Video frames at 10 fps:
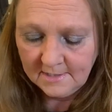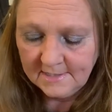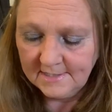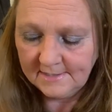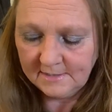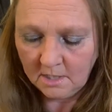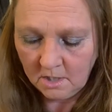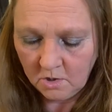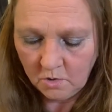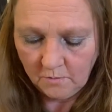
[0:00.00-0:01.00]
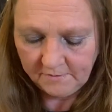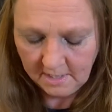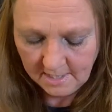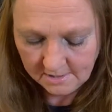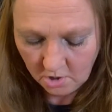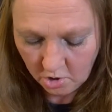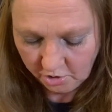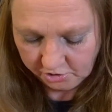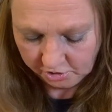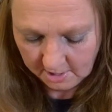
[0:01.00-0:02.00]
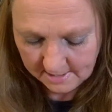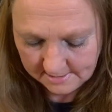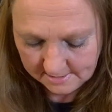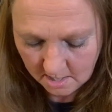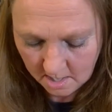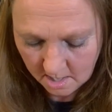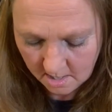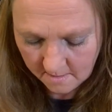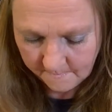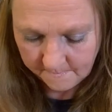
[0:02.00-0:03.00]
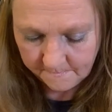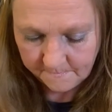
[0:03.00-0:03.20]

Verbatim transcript: So these are just, um,